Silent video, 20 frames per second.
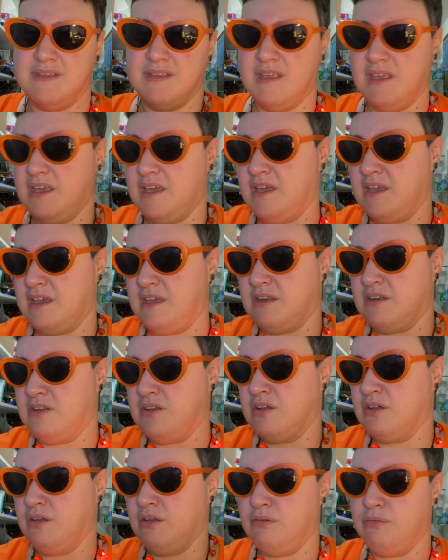And
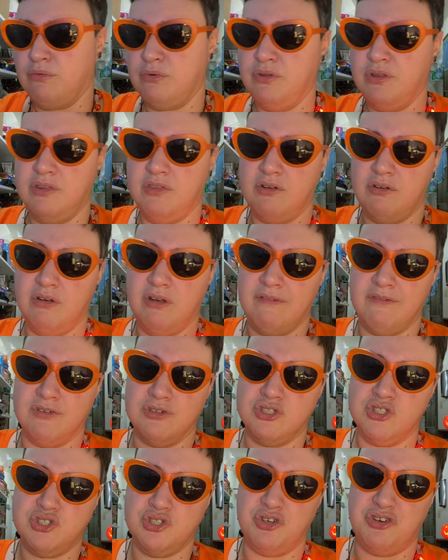really there never
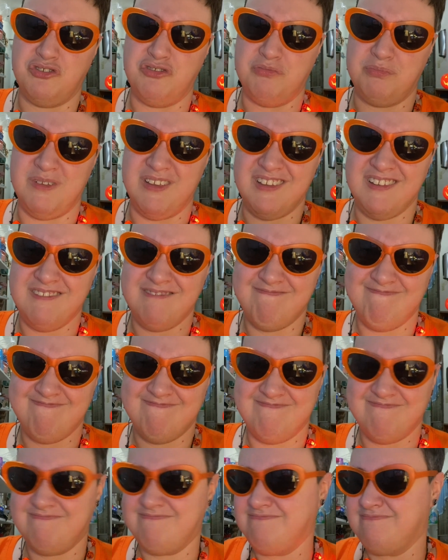should have been.
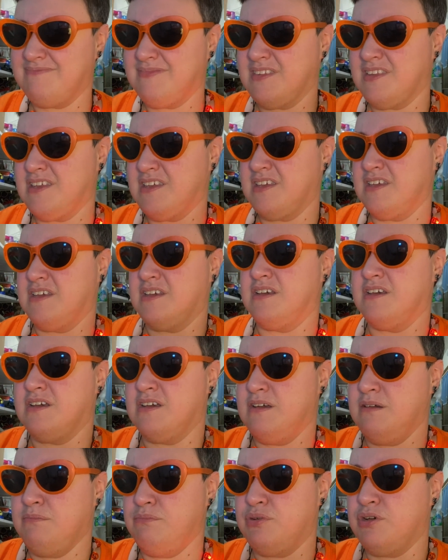
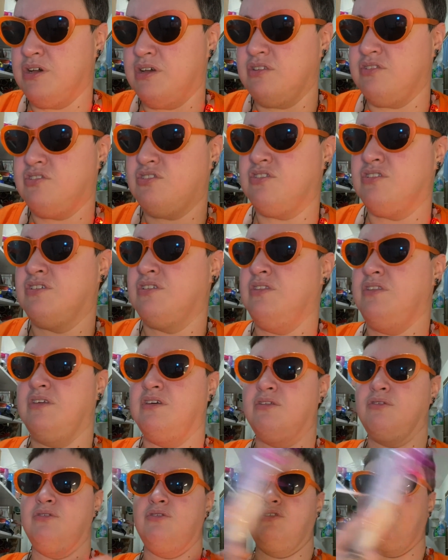But the
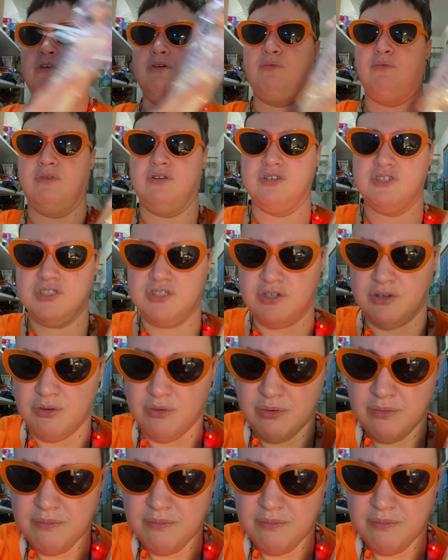other thing I want to show,